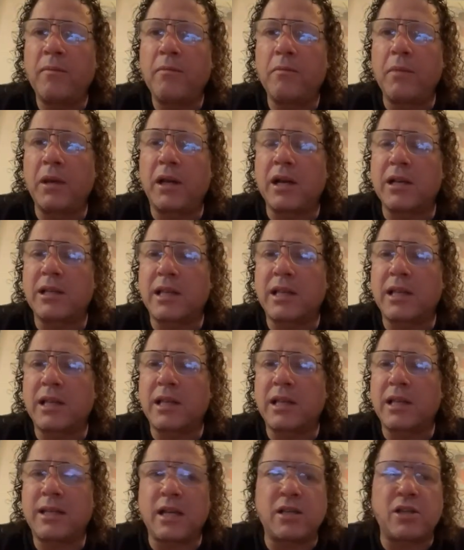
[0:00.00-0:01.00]
because like
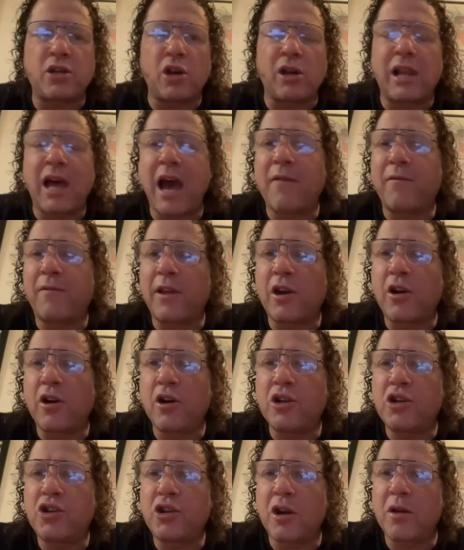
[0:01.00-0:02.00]
I says, your
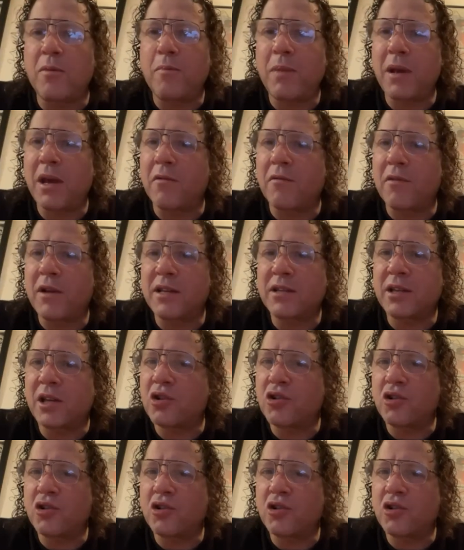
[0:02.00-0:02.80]
livelihood shouldn't be a risk.